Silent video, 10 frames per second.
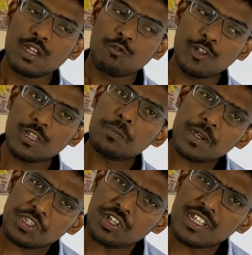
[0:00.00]
when the
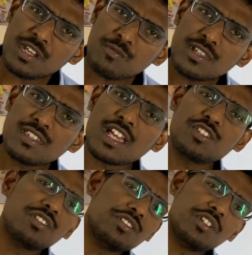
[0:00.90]
patient came with the
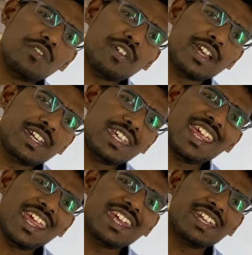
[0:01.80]
saturation of
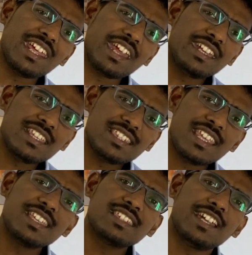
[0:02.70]
88,
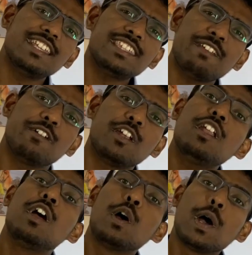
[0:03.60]
86,
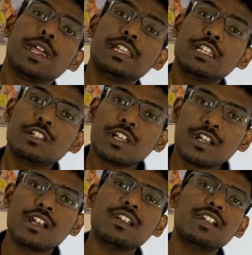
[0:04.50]
87, in the
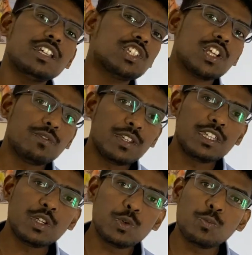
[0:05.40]
general condition we
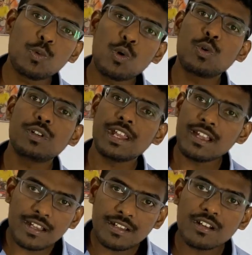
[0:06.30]
give more
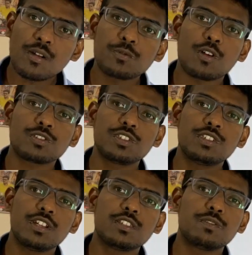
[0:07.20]
10 liter of
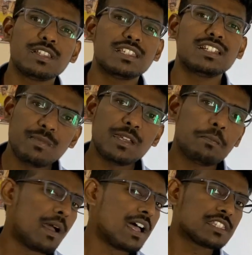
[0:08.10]
oxygen with the
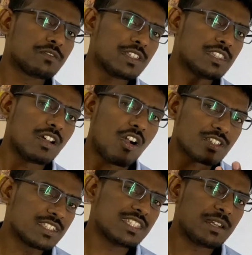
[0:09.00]
PM mask, with the
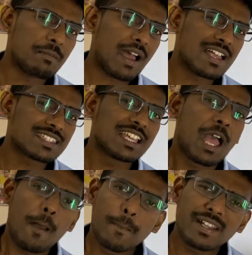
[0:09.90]
oxygen mask.
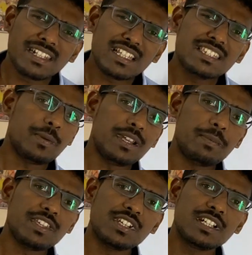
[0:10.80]
But in the COPD
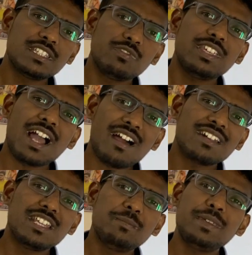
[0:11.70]
patients we are
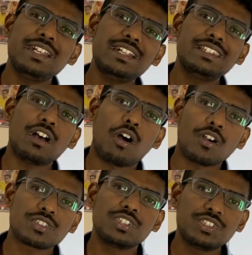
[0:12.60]
limit the
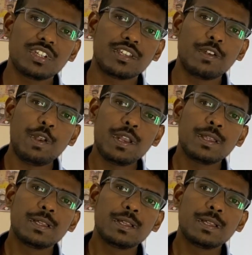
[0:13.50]
oxygen.